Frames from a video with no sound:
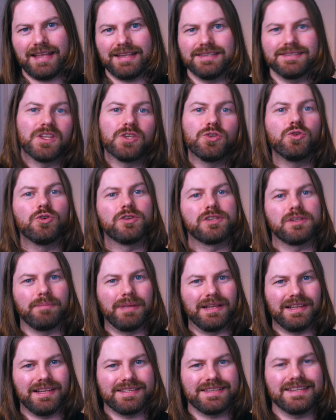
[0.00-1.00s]
and the
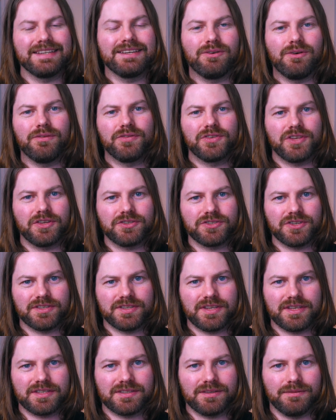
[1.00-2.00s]
usability of such a
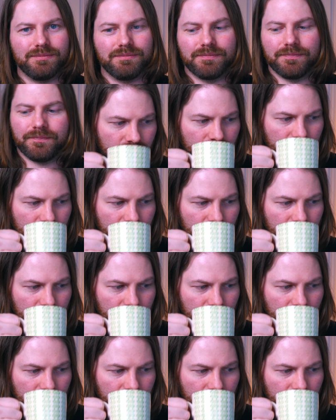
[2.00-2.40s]
system.